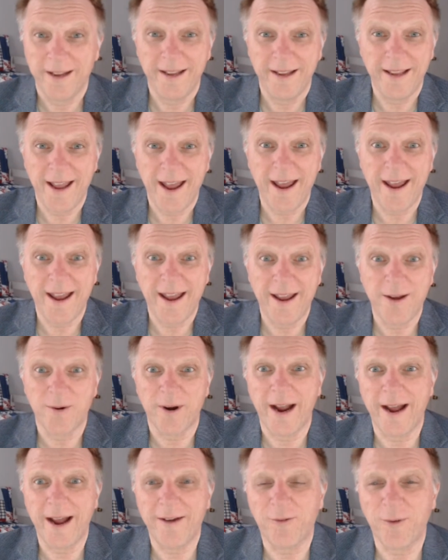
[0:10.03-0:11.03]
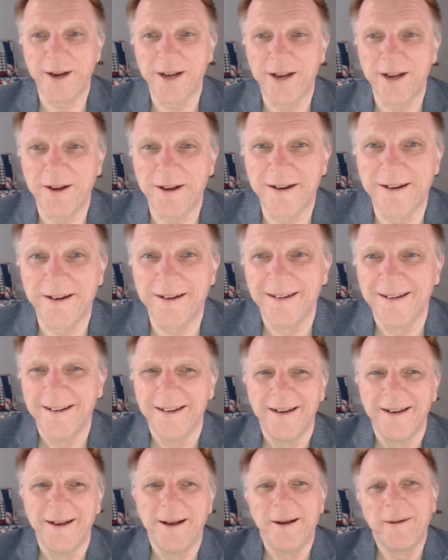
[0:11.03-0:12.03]
Yay, we're halfway done.
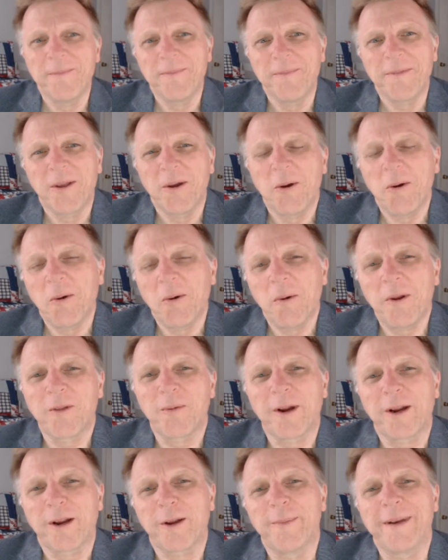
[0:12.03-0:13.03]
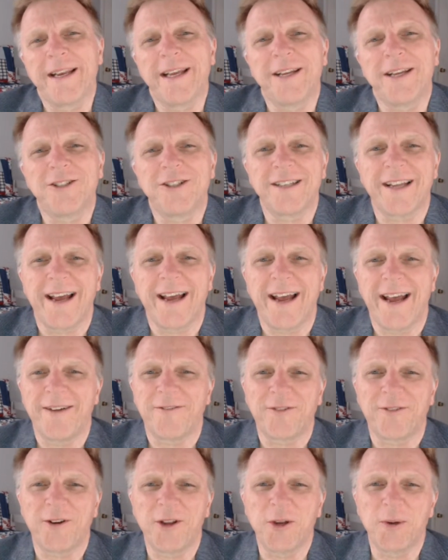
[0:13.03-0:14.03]
One of the recommendations I
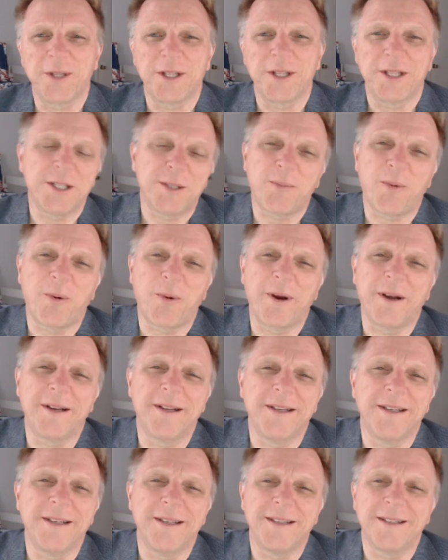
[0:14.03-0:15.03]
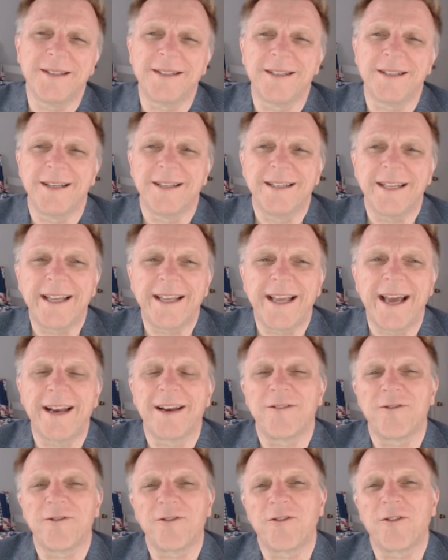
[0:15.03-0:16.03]
have for you at this point is to get
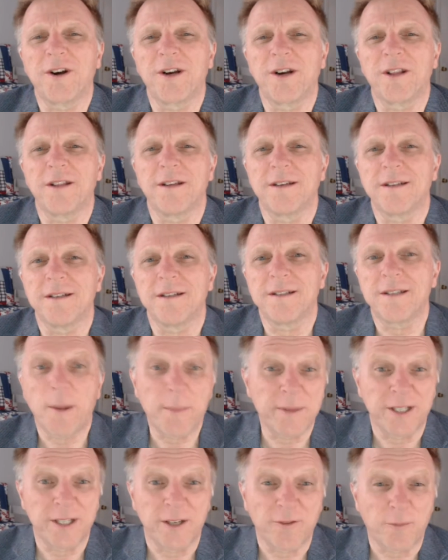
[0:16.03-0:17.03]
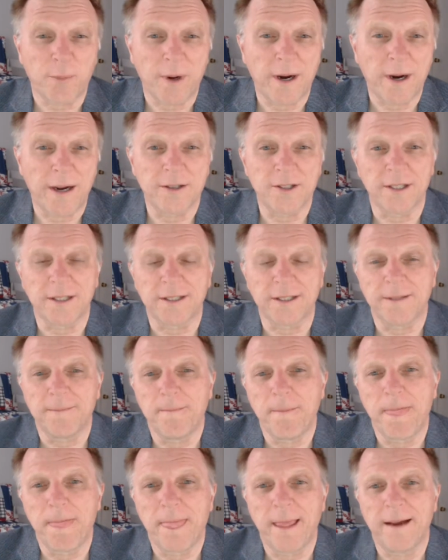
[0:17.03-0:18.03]
in front of the Summative project
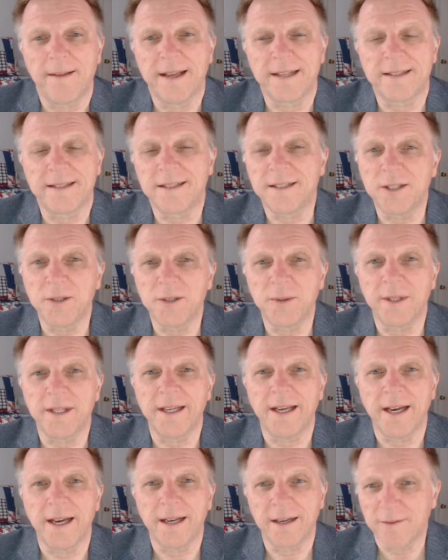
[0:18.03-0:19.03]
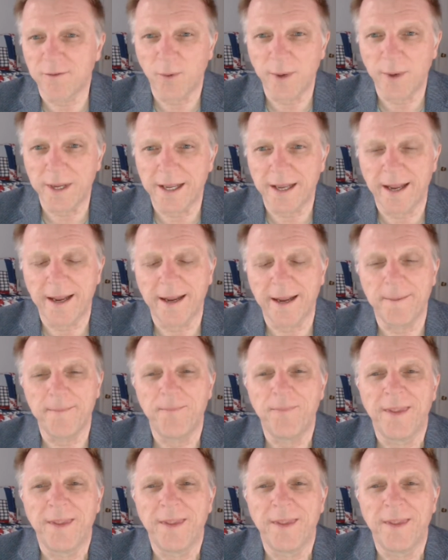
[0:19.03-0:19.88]
that's due at the end of week 8.